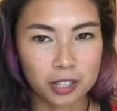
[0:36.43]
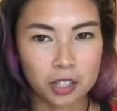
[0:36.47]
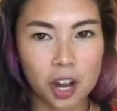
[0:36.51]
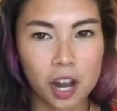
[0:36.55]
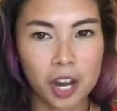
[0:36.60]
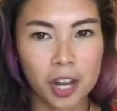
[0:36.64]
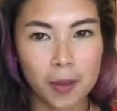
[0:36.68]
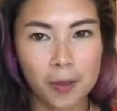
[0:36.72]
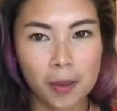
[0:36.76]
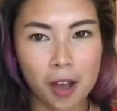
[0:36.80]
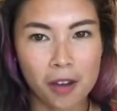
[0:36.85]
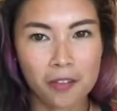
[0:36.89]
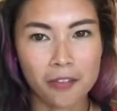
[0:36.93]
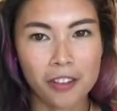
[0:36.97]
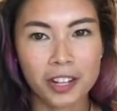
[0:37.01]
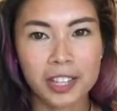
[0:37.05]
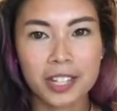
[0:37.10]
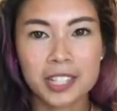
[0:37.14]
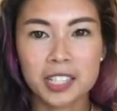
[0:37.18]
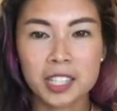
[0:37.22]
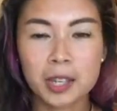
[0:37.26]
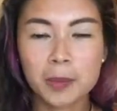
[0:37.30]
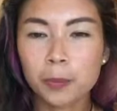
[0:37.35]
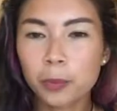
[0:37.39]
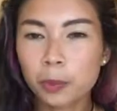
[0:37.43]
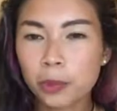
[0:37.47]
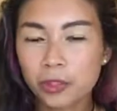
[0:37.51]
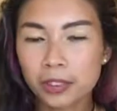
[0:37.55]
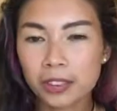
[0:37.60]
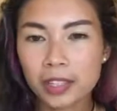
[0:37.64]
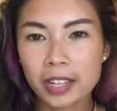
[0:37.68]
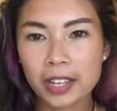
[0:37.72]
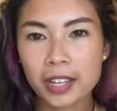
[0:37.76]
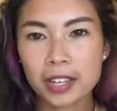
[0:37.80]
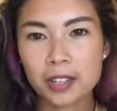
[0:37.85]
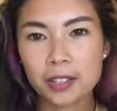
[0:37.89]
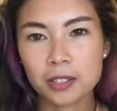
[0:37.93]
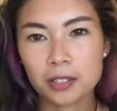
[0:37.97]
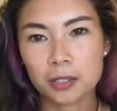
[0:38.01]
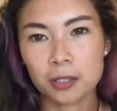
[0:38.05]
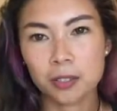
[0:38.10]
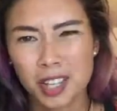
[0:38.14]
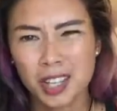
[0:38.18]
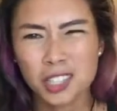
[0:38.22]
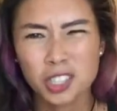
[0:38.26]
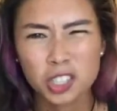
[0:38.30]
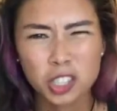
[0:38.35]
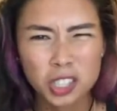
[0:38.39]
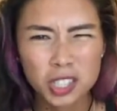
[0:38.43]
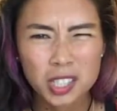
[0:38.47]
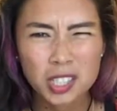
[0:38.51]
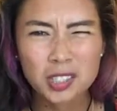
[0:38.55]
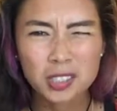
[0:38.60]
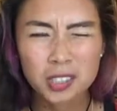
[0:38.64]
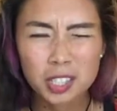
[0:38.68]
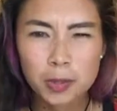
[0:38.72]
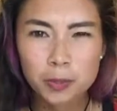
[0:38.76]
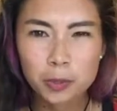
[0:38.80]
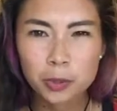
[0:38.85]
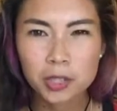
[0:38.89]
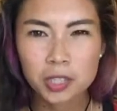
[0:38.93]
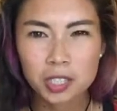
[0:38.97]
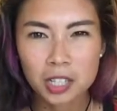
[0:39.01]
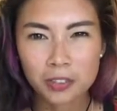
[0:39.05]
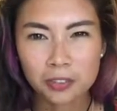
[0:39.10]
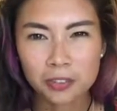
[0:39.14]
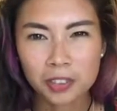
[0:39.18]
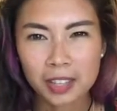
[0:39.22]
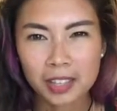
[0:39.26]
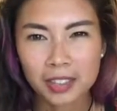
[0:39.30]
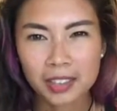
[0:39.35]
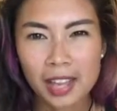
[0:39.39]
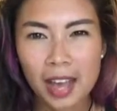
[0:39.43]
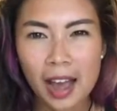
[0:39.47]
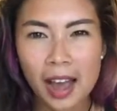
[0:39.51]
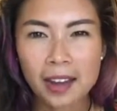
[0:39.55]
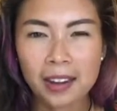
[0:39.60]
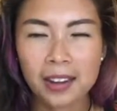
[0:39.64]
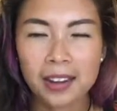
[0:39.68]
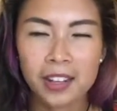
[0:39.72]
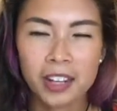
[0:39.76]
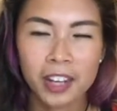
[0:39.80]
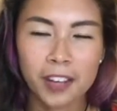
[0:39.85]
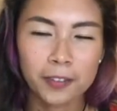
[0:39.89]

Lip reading: talk about very simple things, just simple stuff like that.